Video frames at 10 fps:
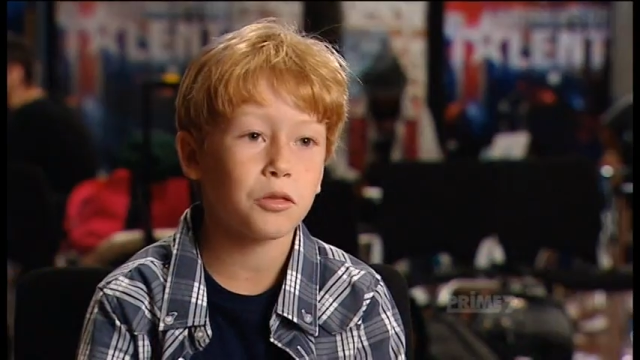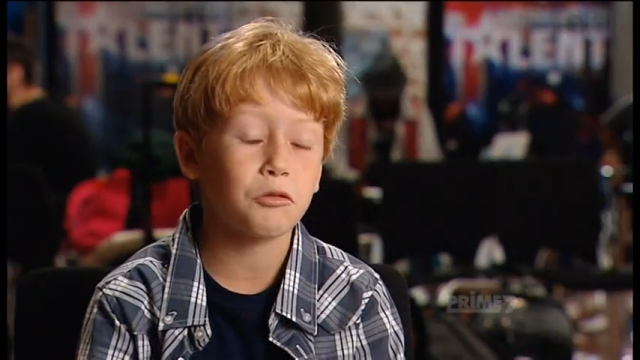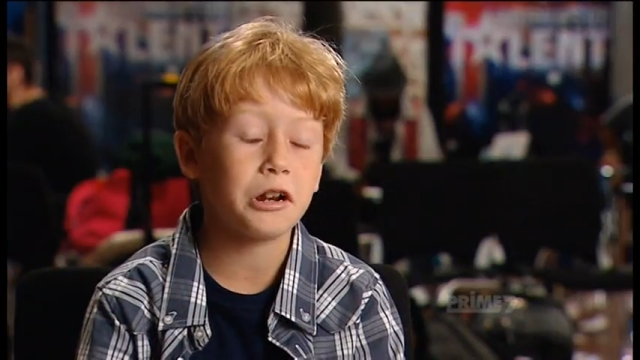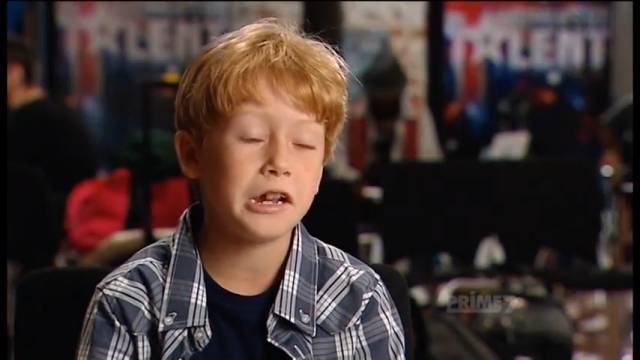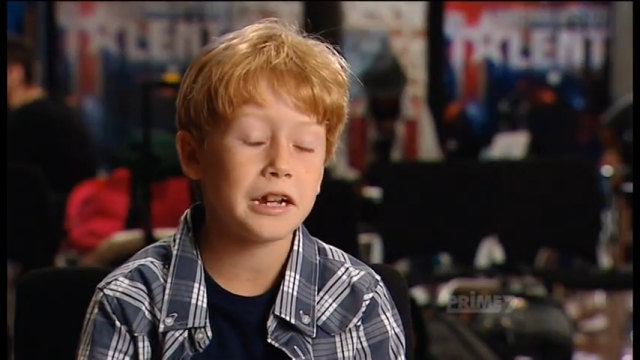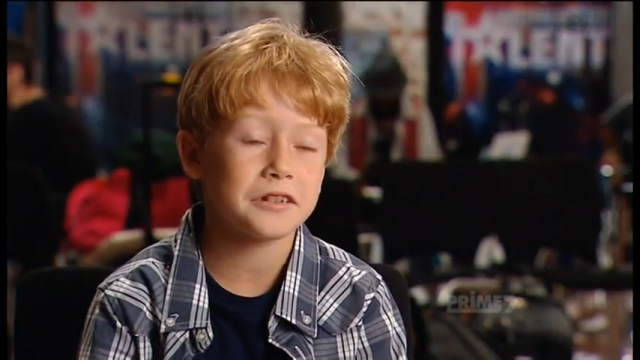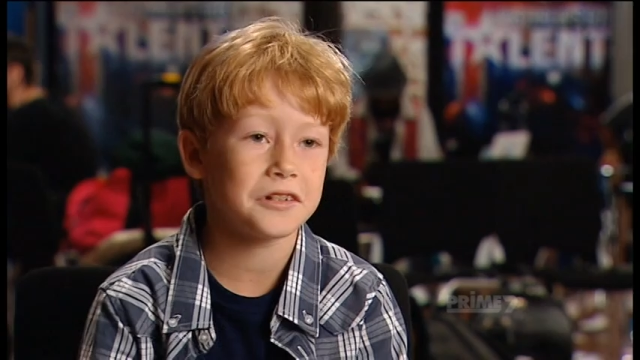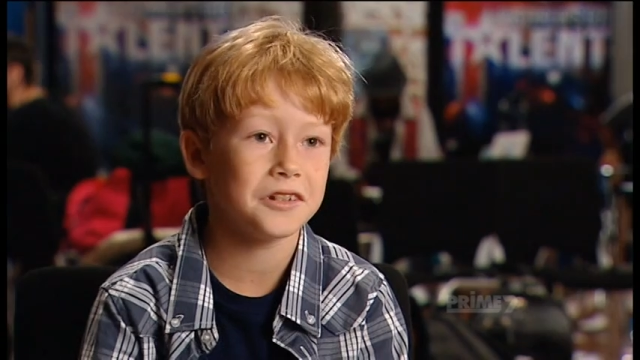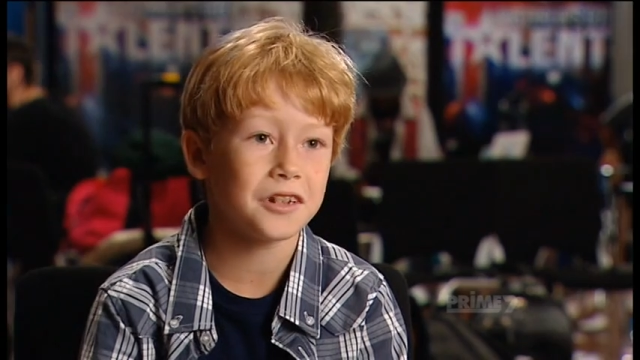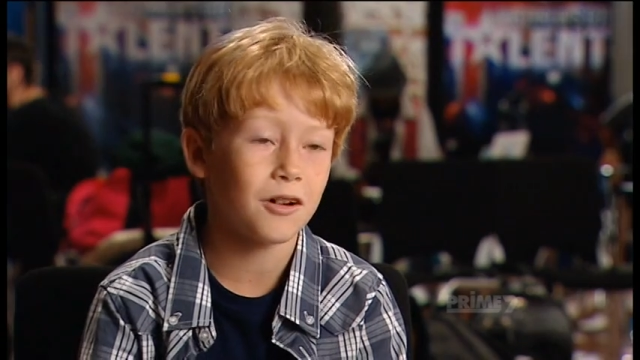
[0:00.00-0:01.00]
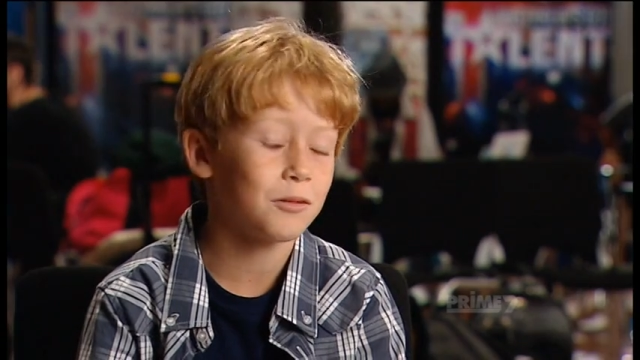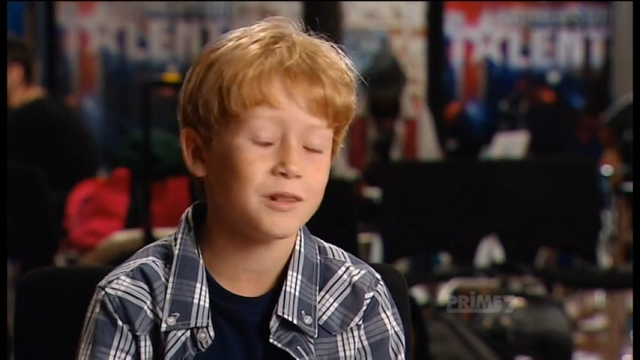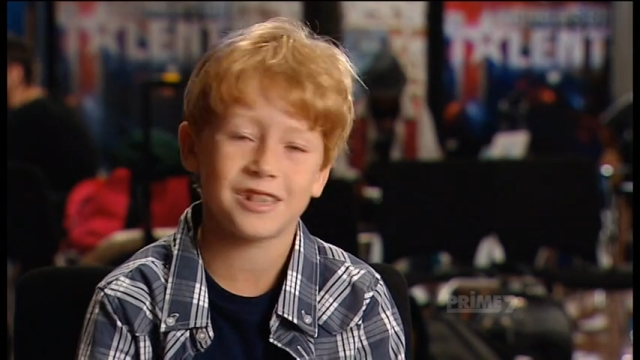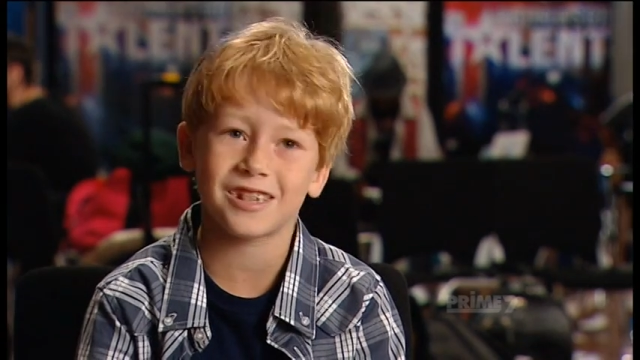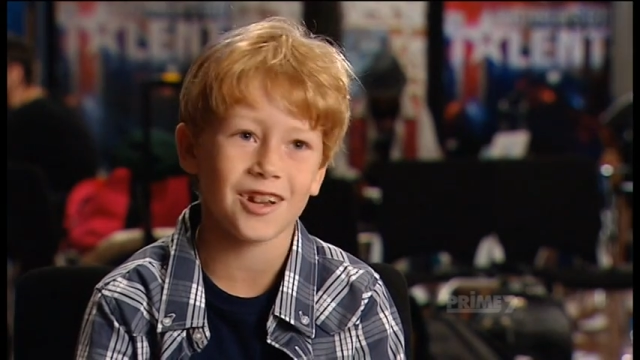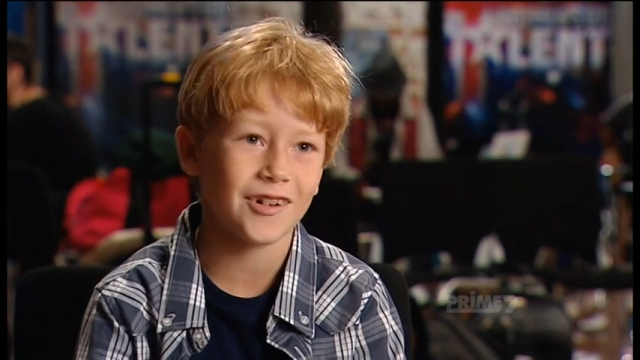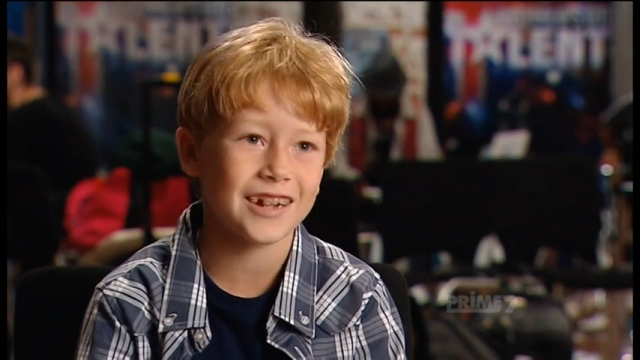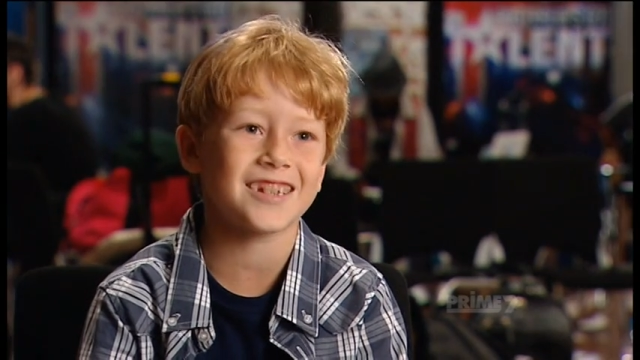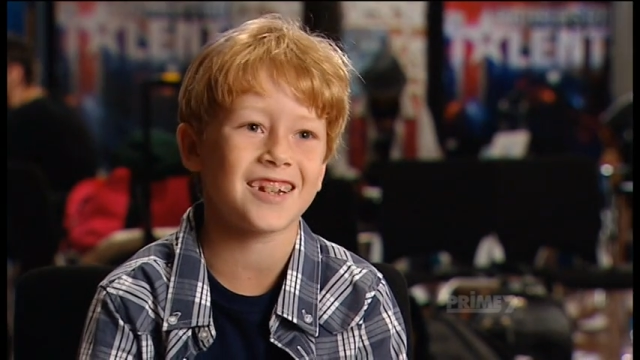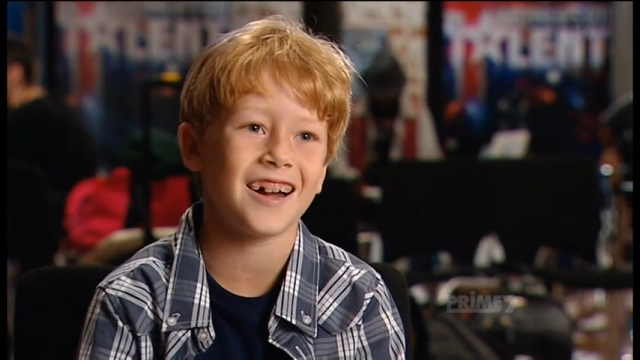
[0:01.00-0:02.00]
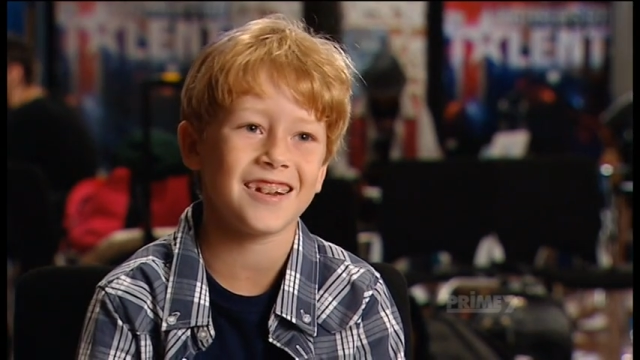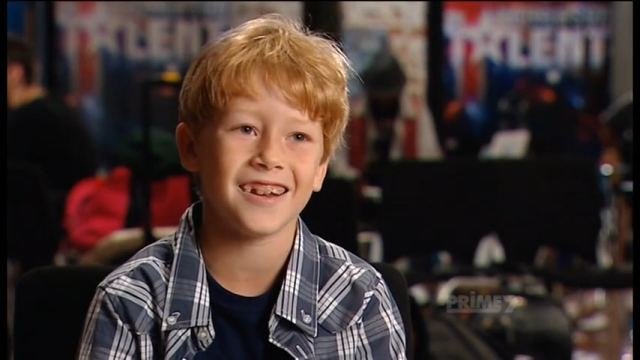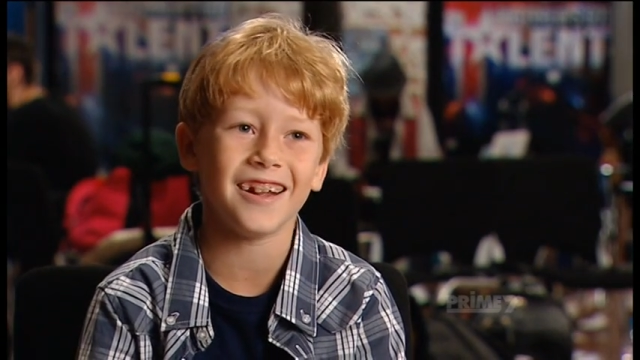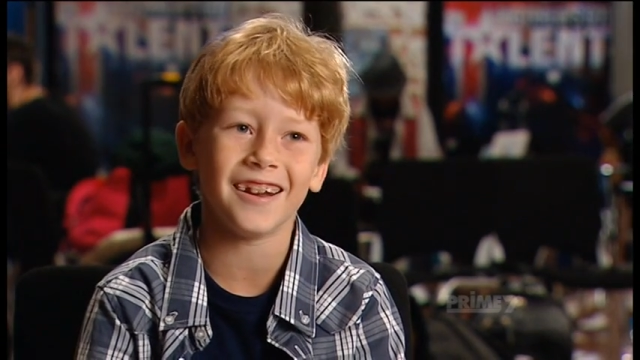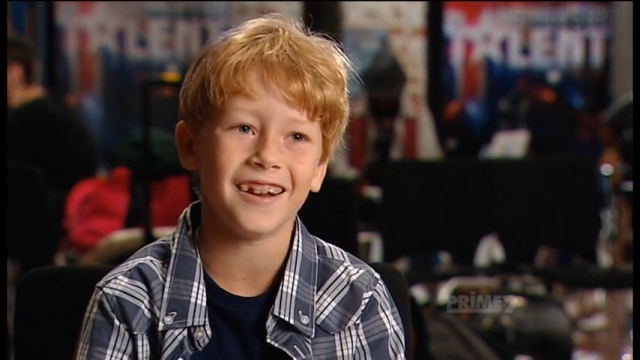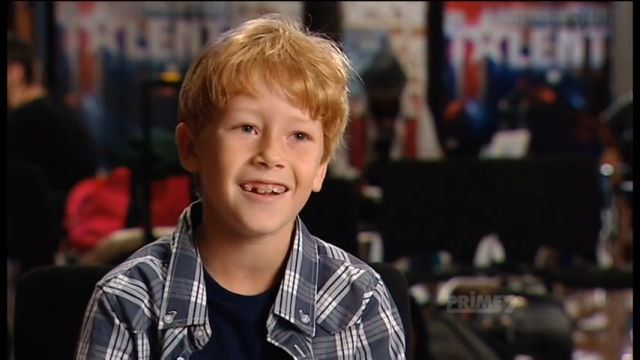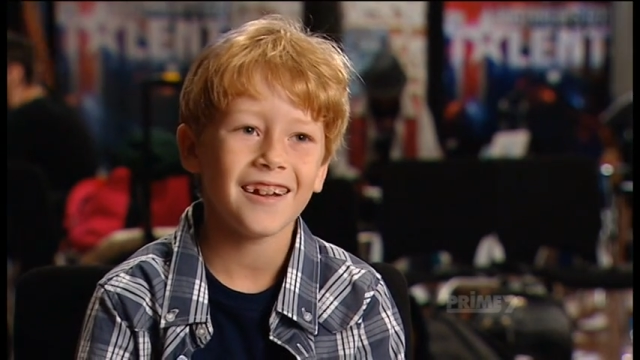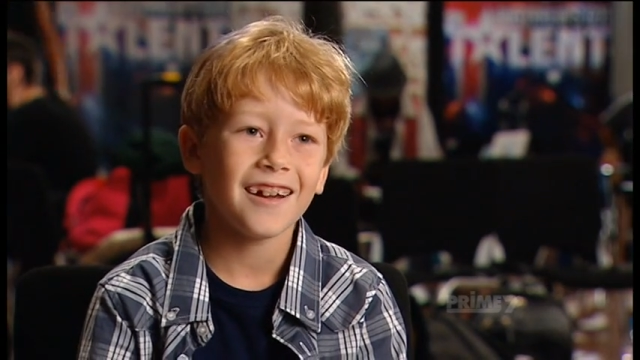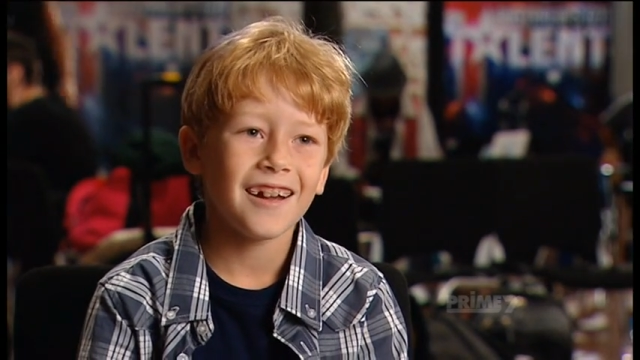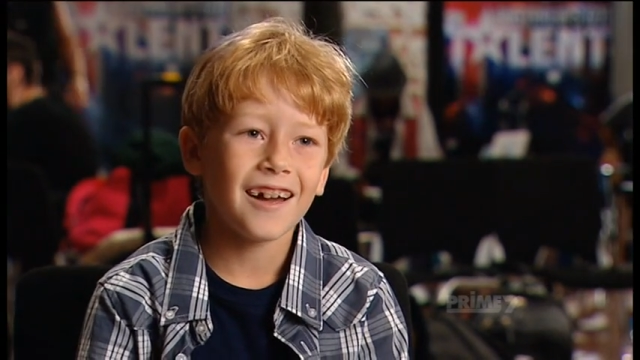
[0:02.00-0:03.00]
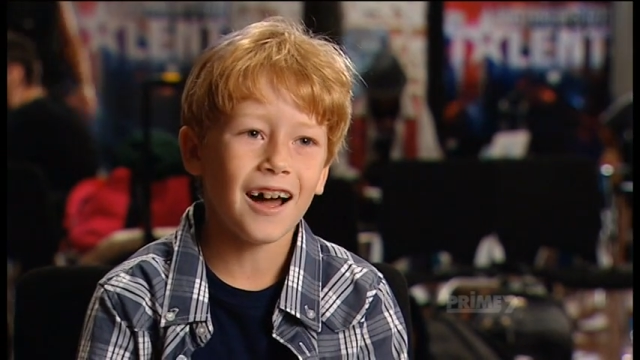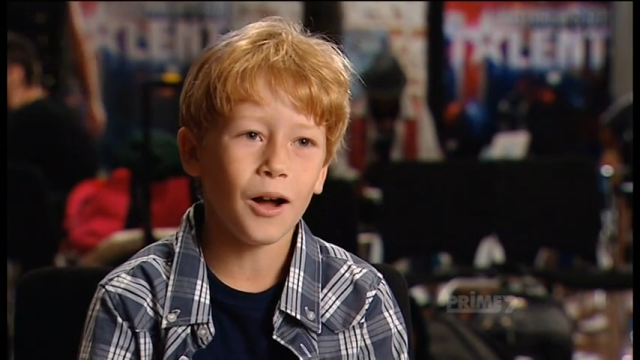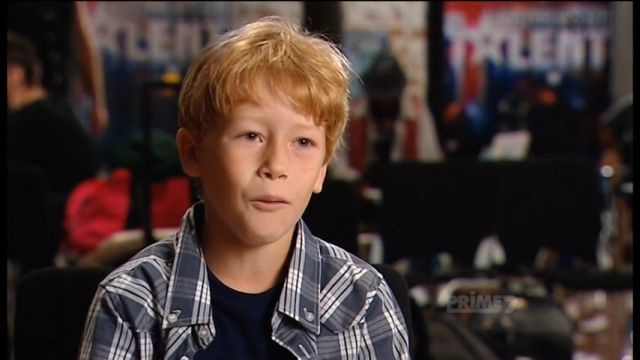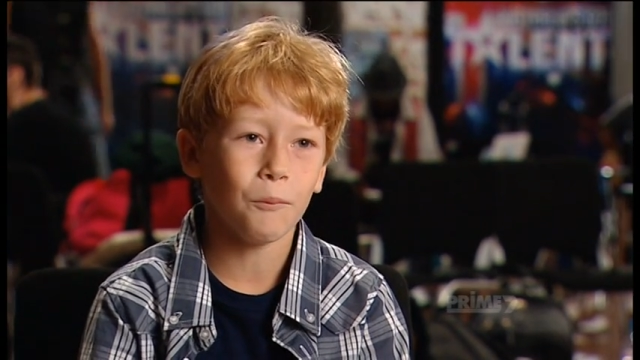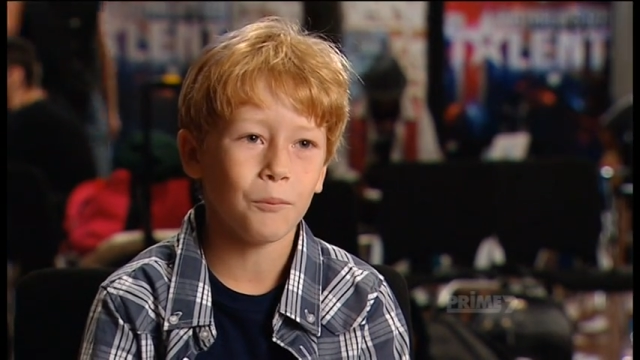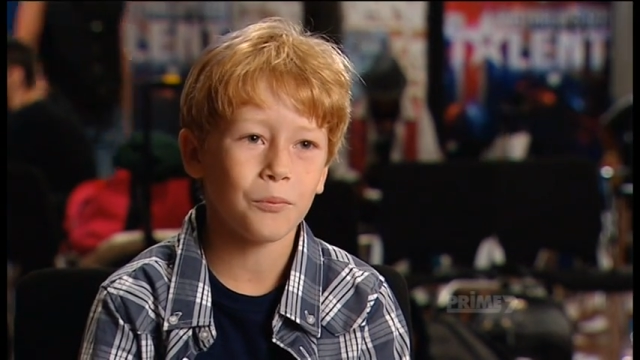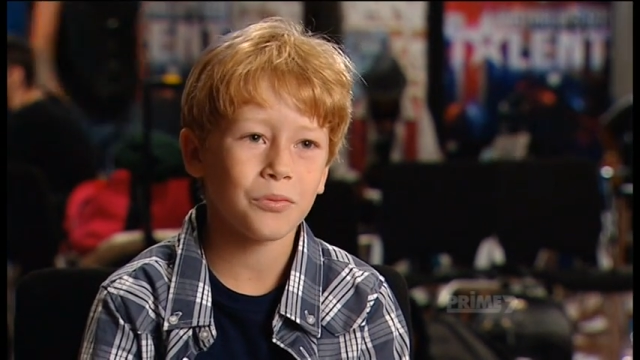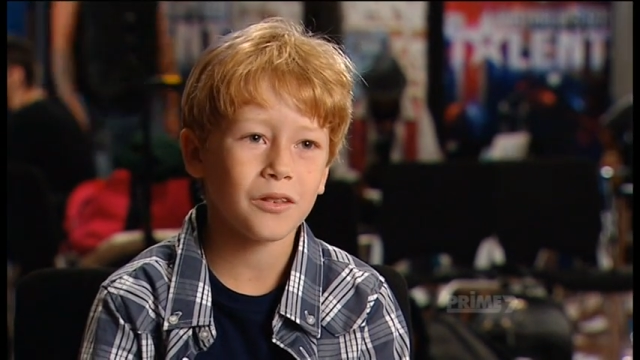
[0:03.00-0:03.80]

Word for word: three S's, I would be so excited and um,